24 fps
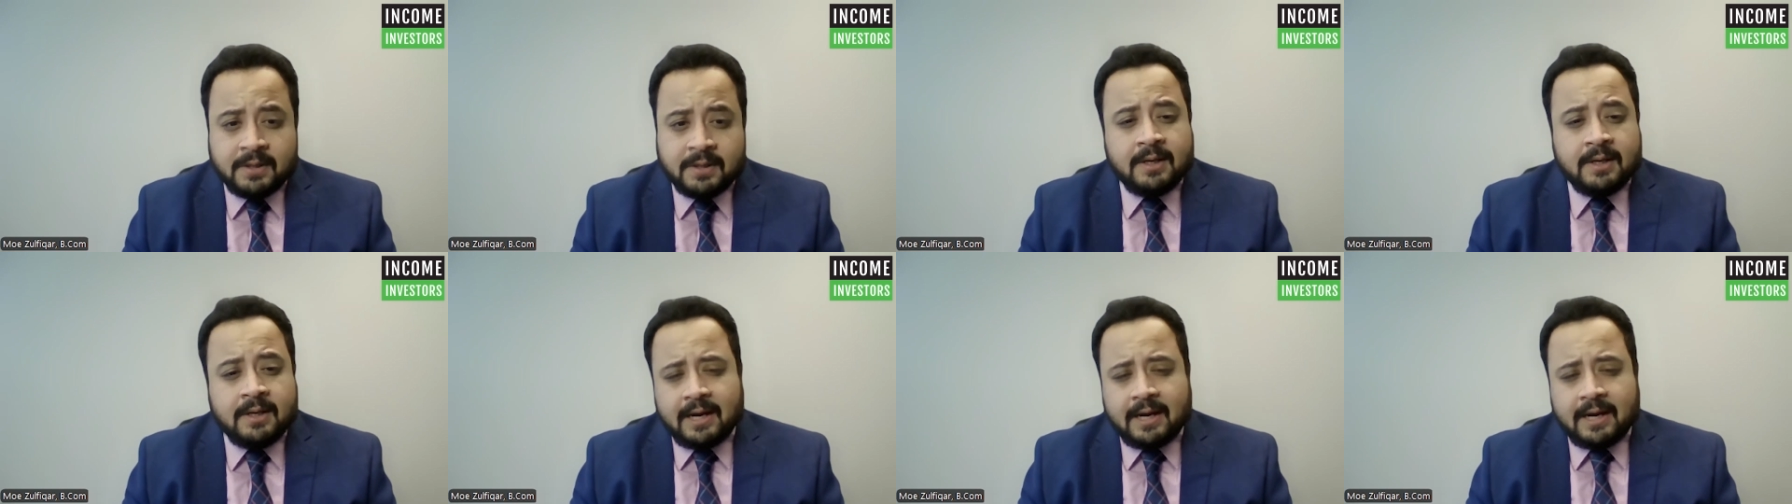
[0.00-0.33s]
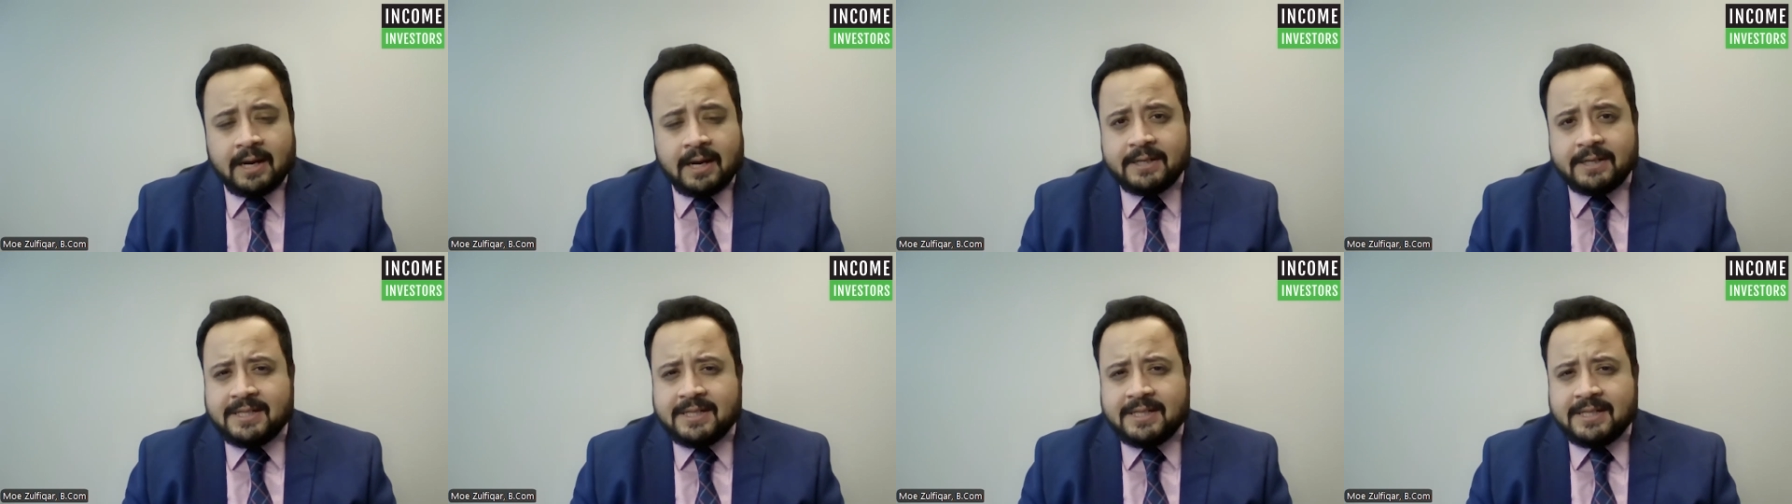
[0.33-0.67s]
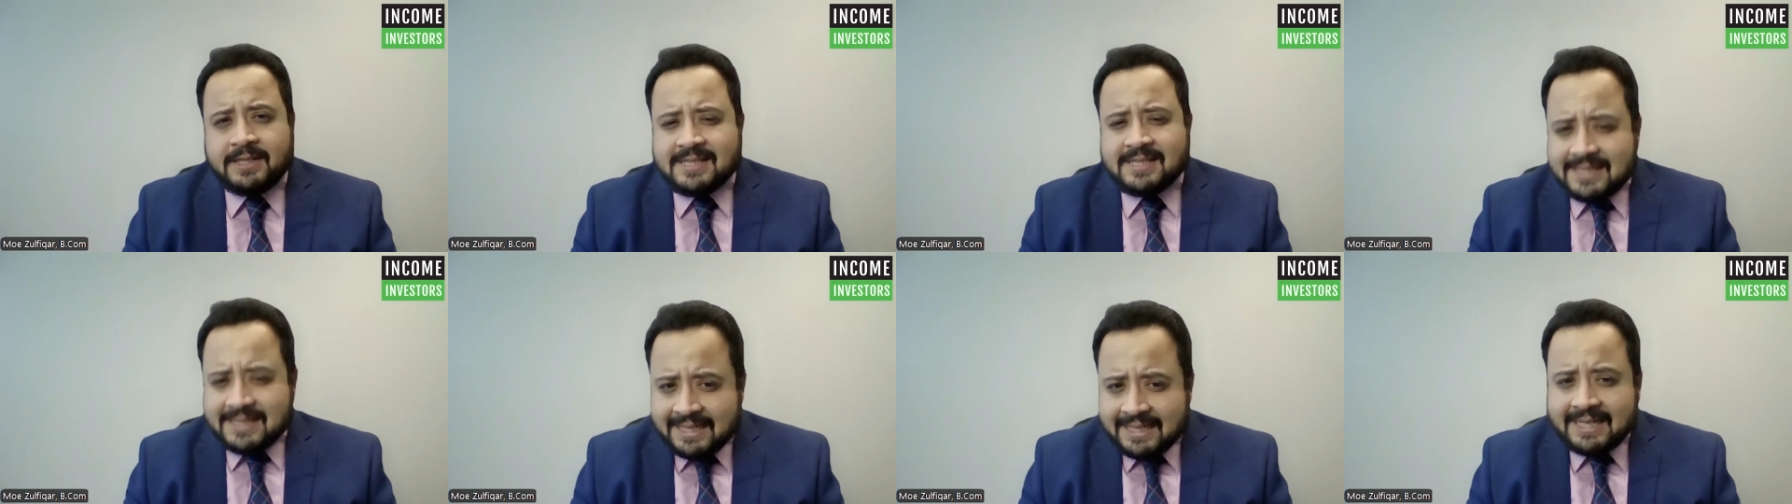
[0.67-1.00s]
countries
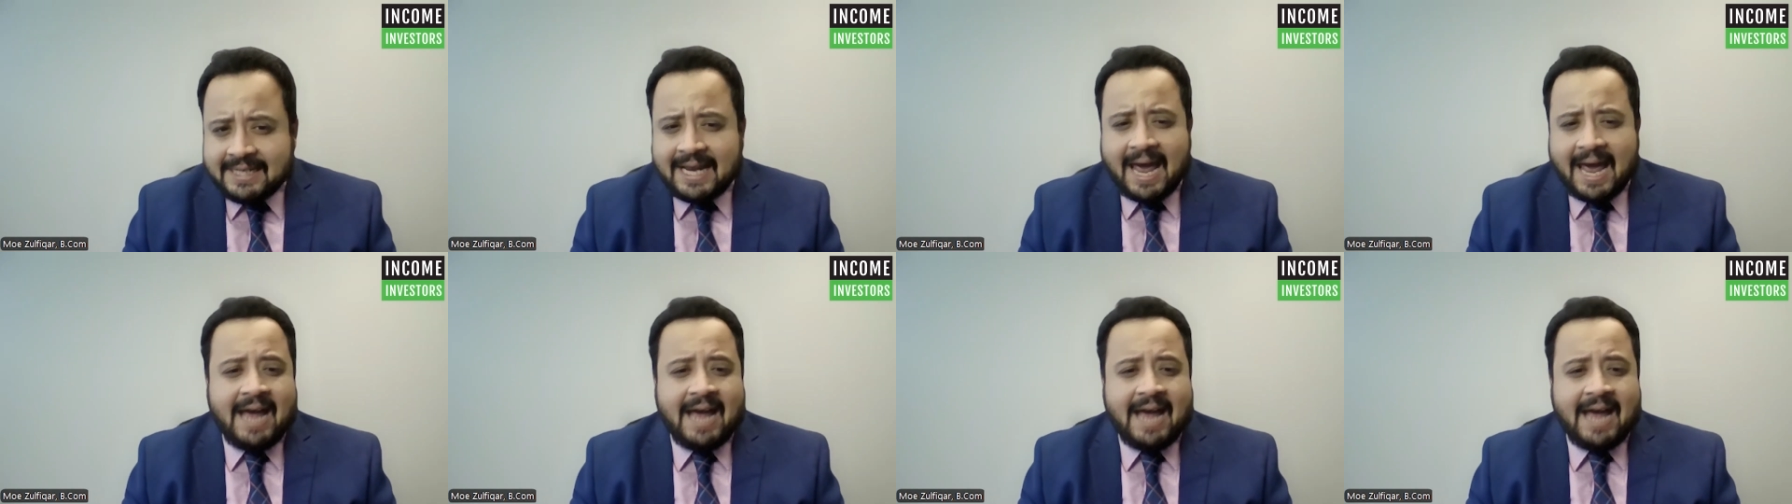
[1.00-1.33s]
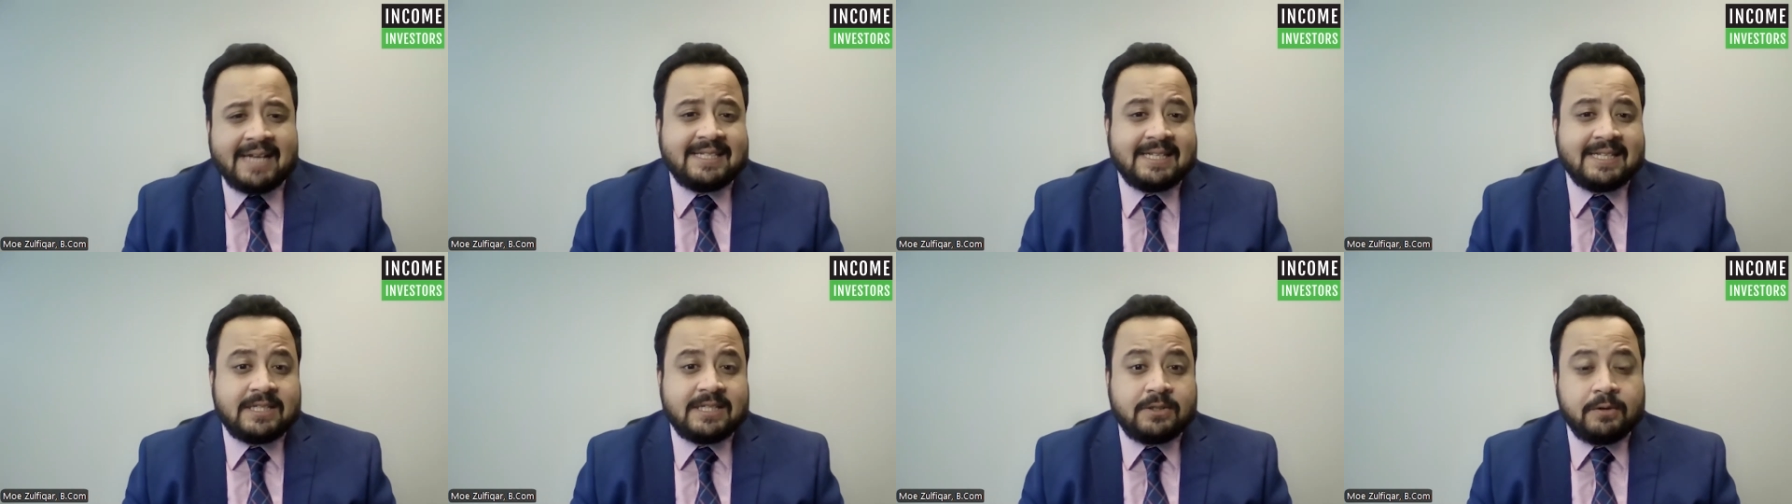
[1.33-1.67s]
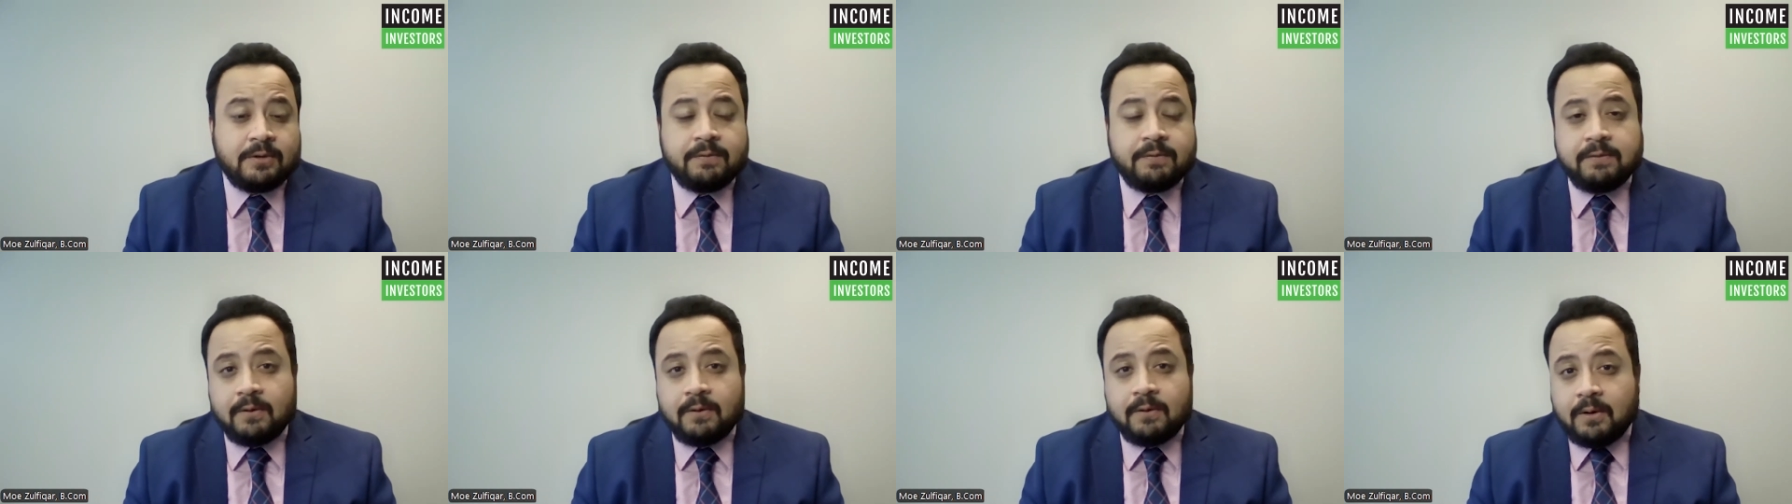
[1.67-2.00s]
need access to
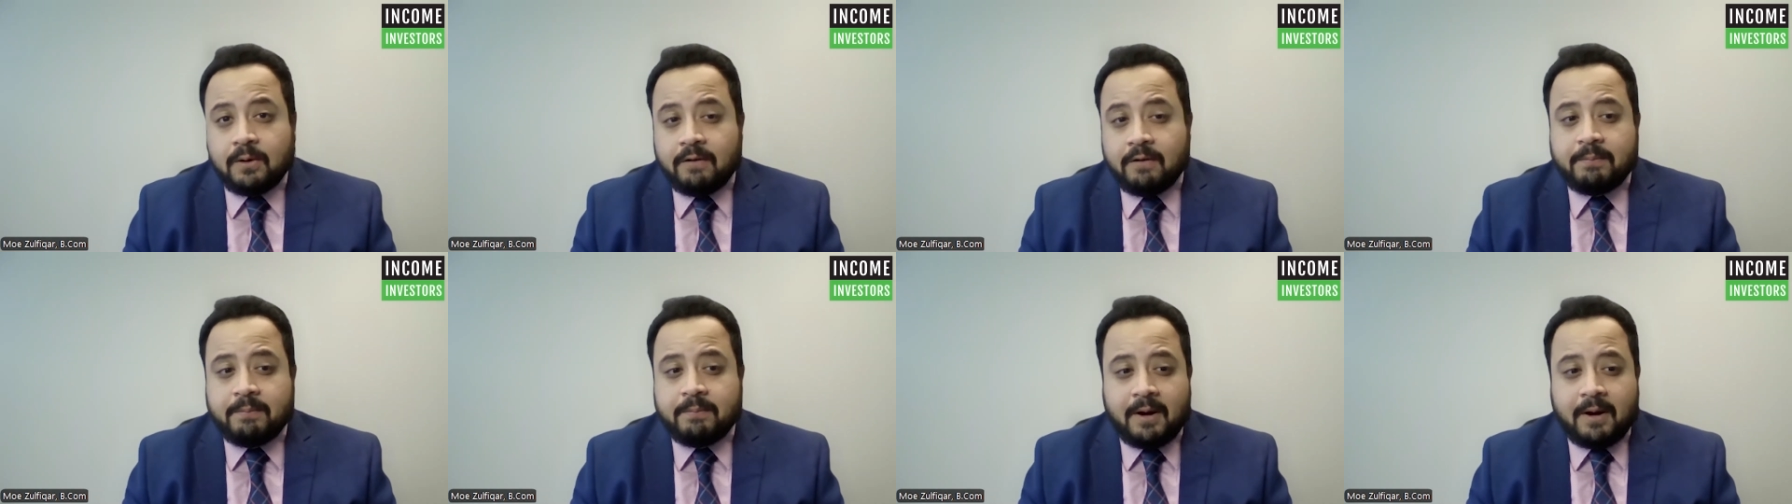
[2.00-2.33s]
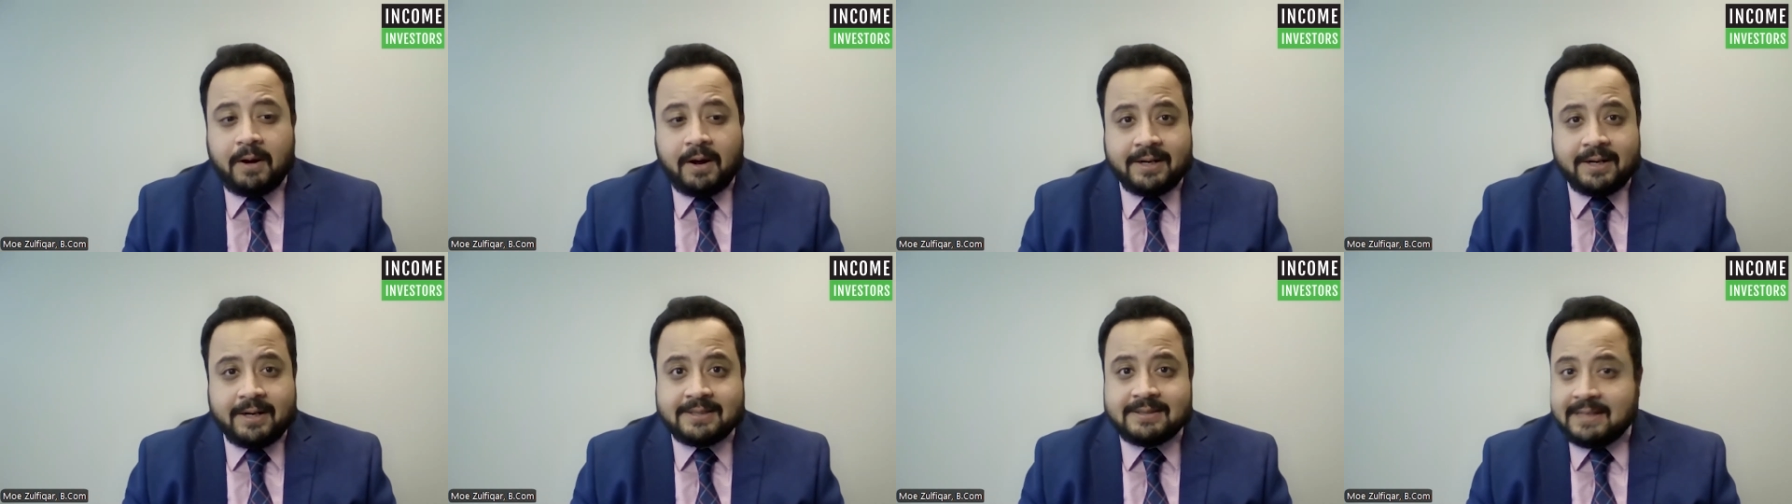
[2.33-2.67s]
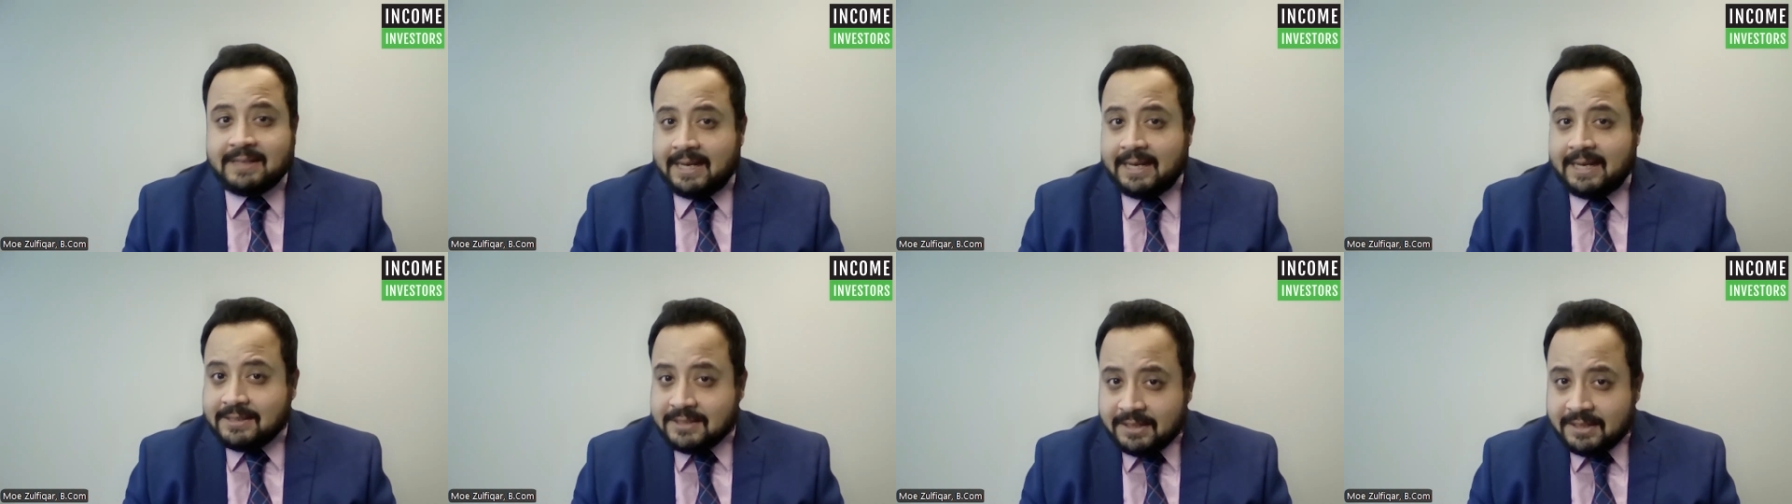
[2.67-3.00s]
flow of products
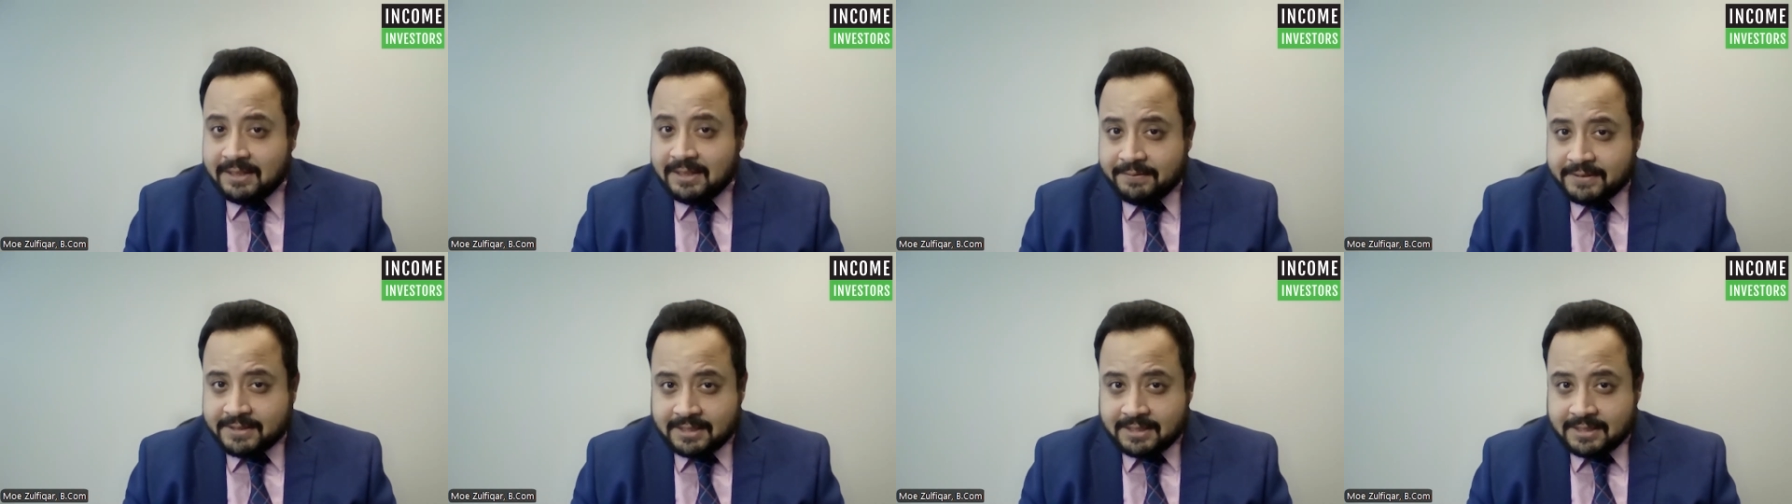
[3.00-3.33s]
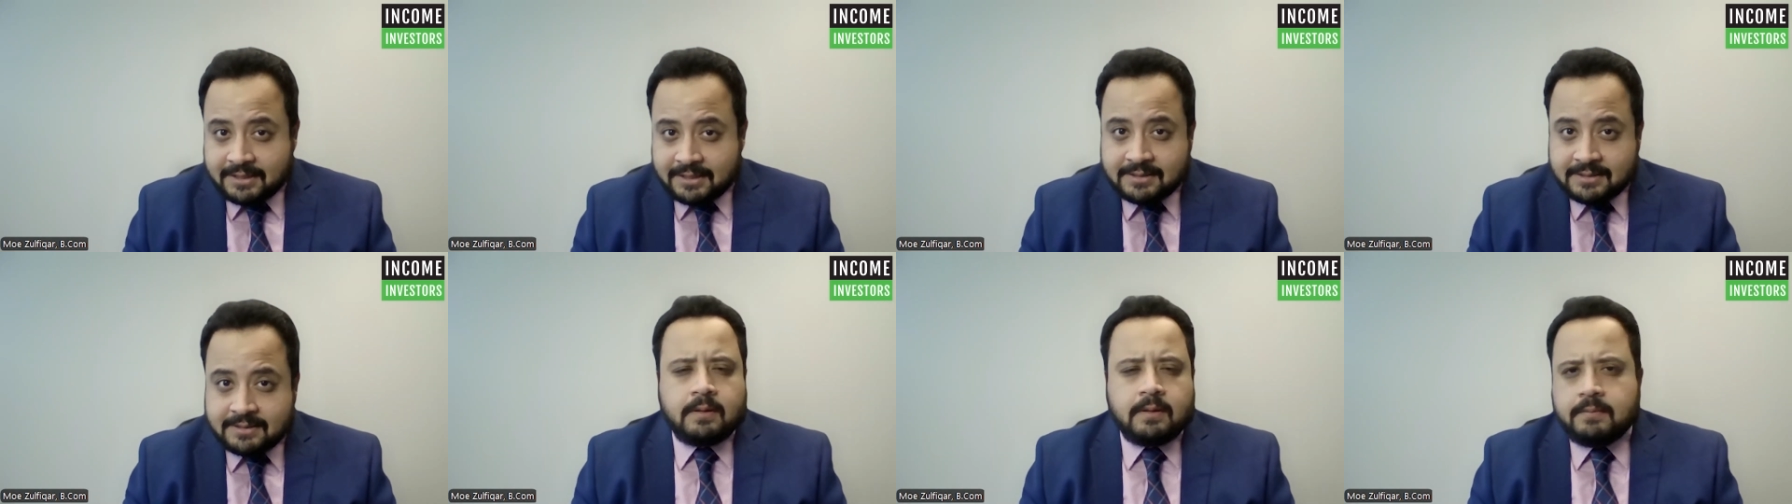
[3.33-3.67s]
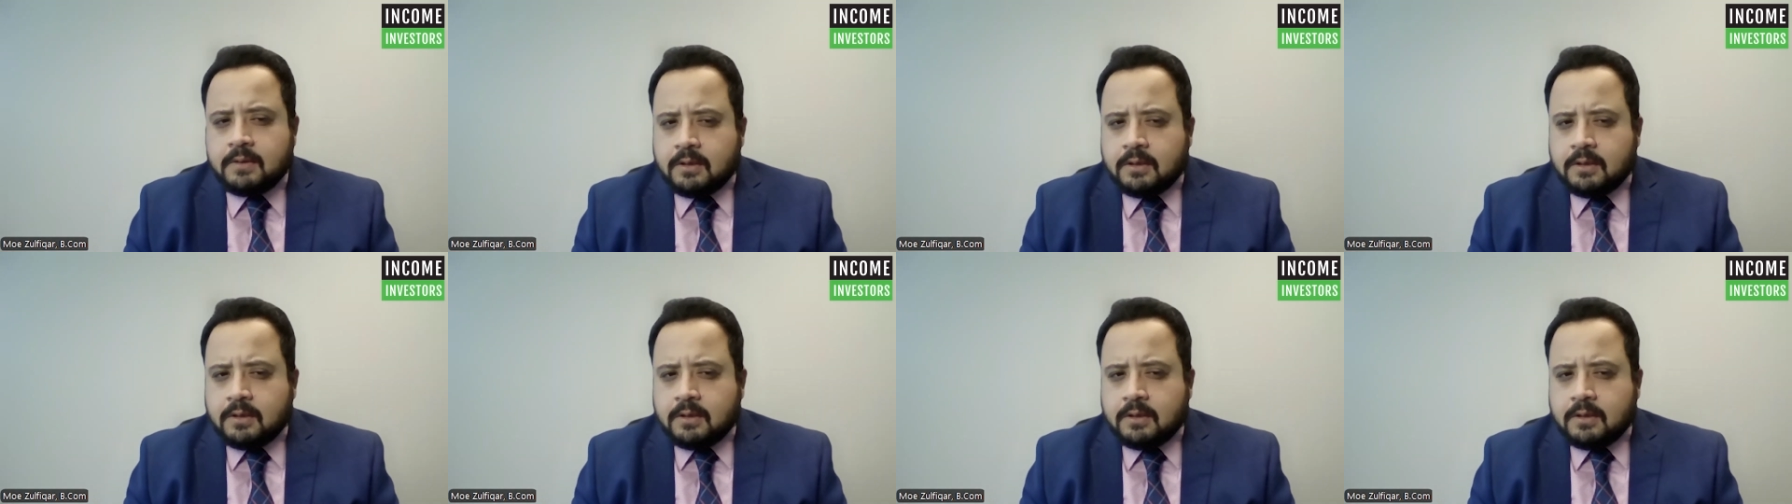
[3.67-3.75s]
and services.